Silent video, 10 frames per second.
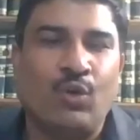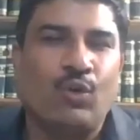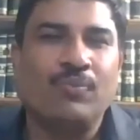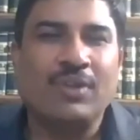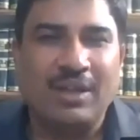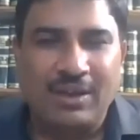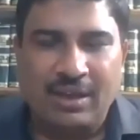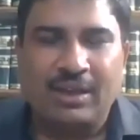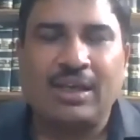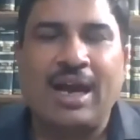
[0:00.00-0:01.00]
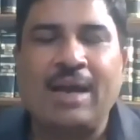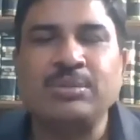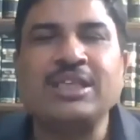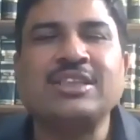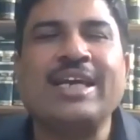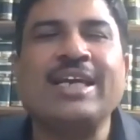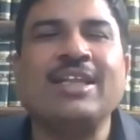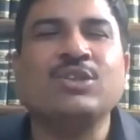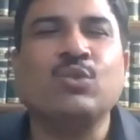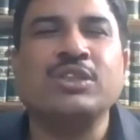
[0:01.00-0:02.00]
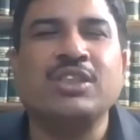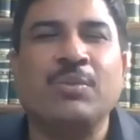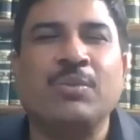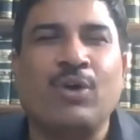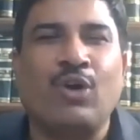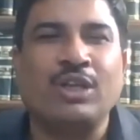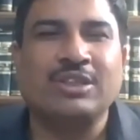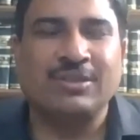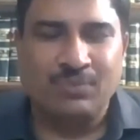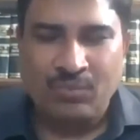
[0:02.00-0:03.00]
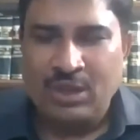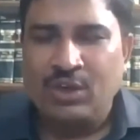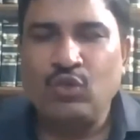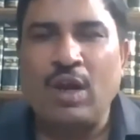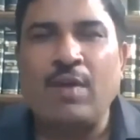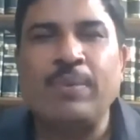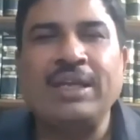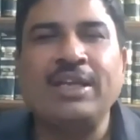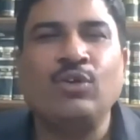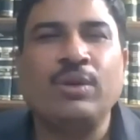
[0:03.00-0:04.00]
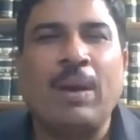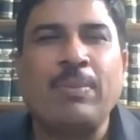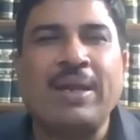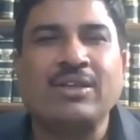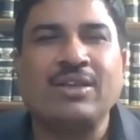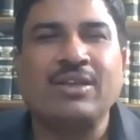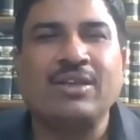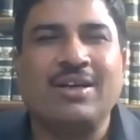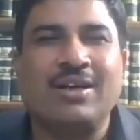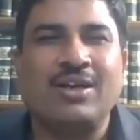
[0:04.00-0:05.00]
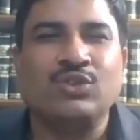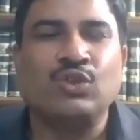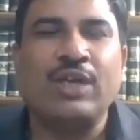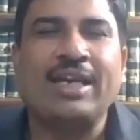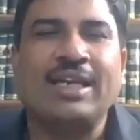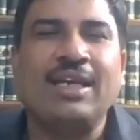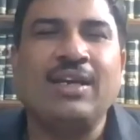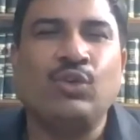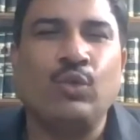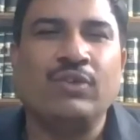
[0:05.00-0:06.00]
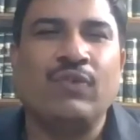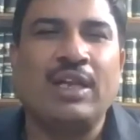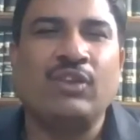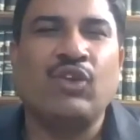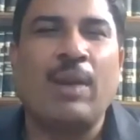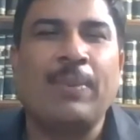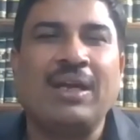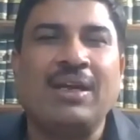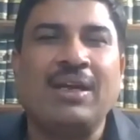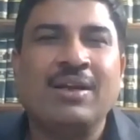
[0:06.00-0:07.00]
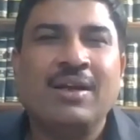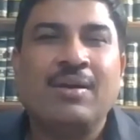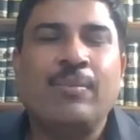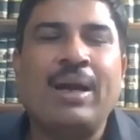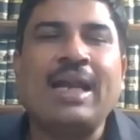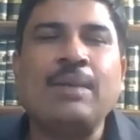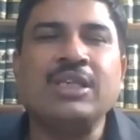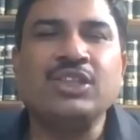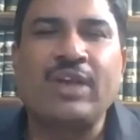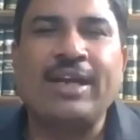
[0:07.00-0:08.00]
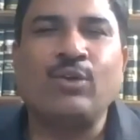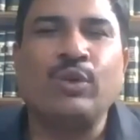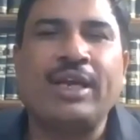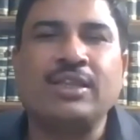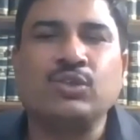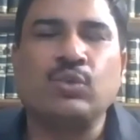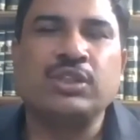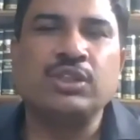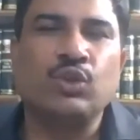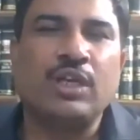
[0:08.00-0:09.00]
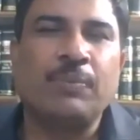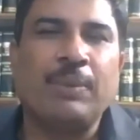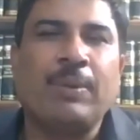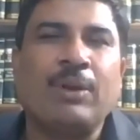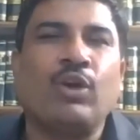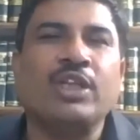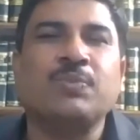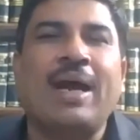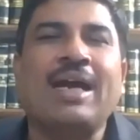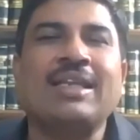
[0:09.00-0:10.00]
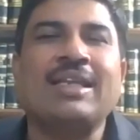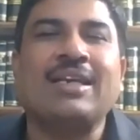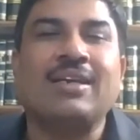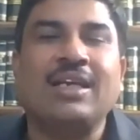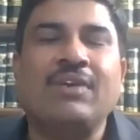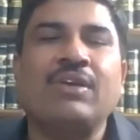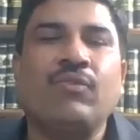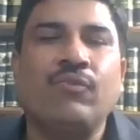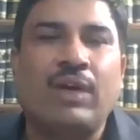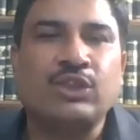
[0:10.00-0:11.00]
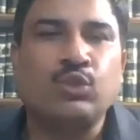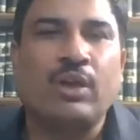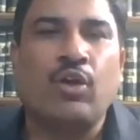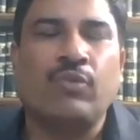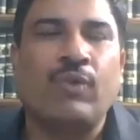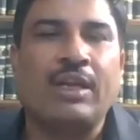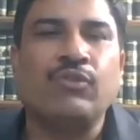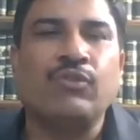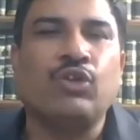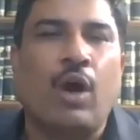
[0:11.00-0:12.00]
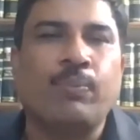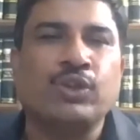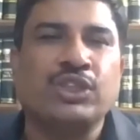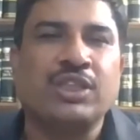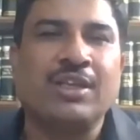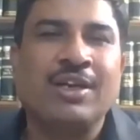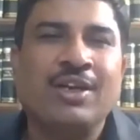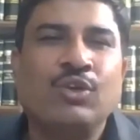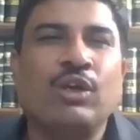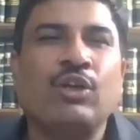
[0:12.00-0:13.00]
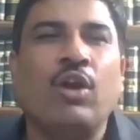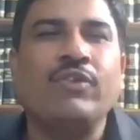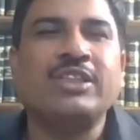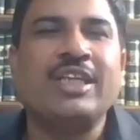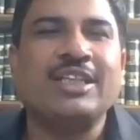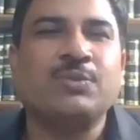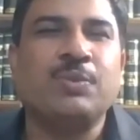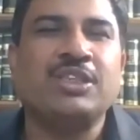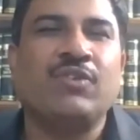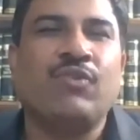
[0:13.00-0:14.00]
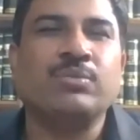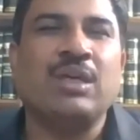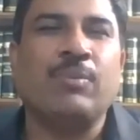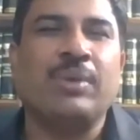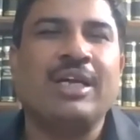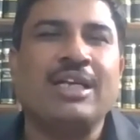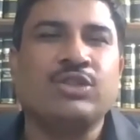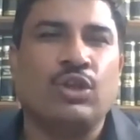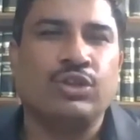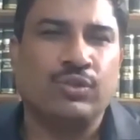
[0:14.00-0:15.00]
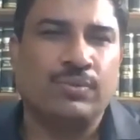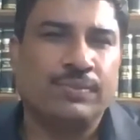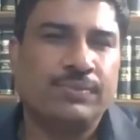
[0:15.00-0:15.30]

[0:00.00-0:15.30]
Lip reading: no, I'm just taking this question because you have been into the public society doing philanthropy. But I'm just trying to take this question so that people could inspire that even once you are on one of the top position, you can always take inspiration from somebody else also.